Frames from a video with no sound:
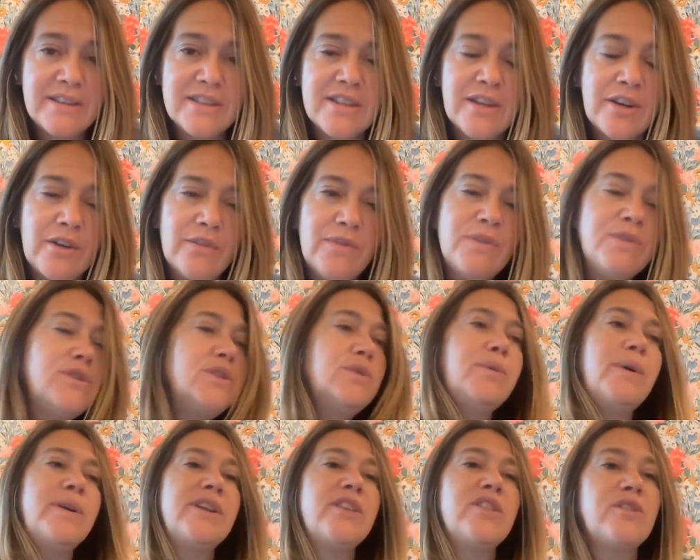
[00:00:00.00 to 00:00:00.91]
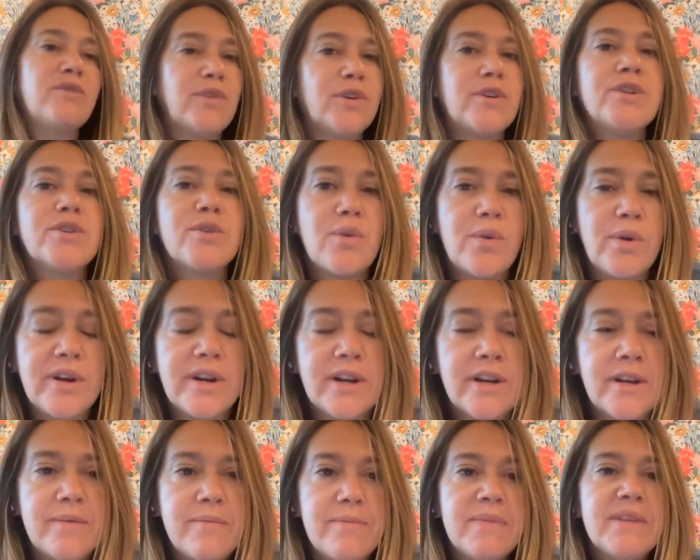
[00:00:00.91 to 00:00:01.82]
So if you do one in the first
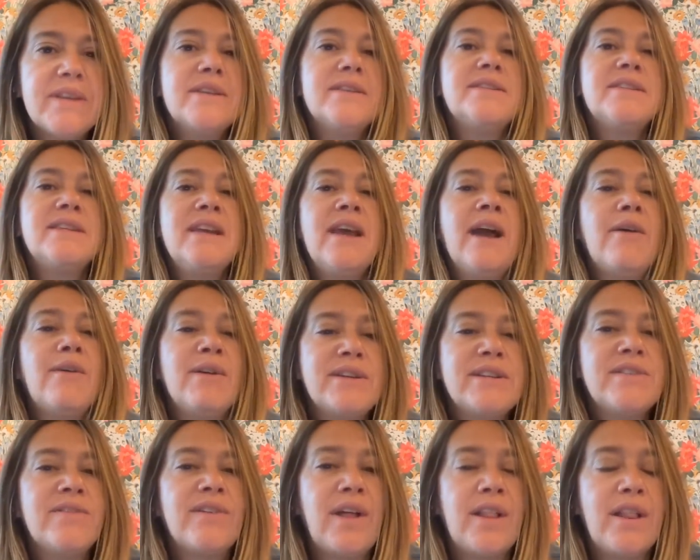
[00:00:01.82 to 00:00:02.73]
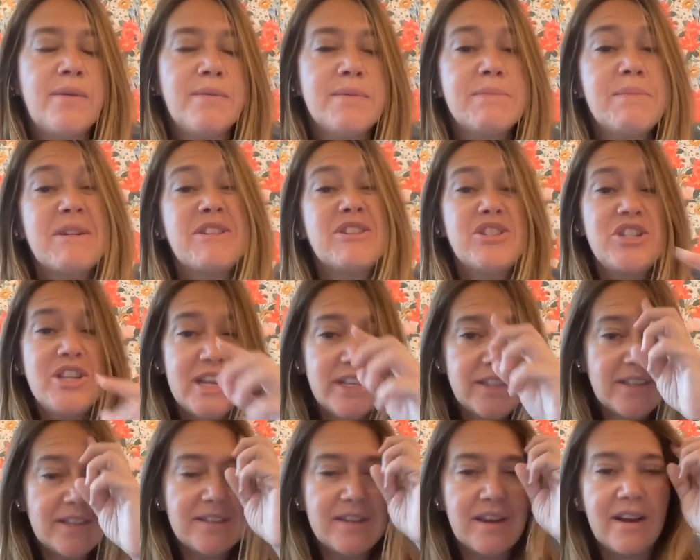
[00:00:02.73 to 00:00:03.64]
quarter, see how it develops, because
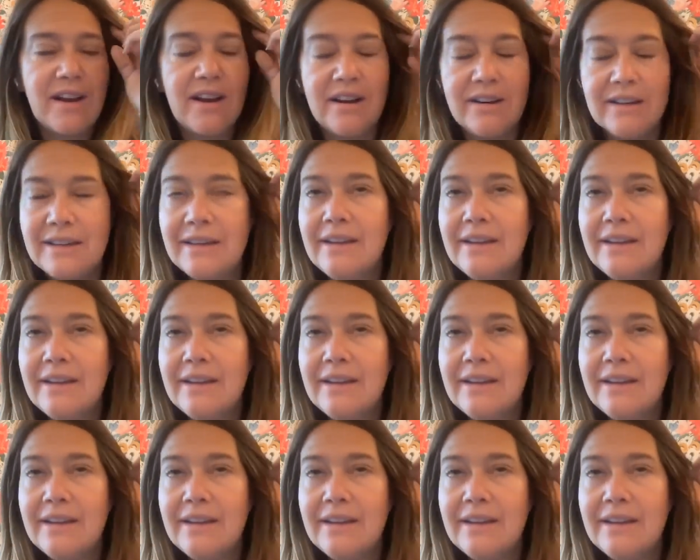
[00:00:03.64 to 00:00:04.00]
chances are,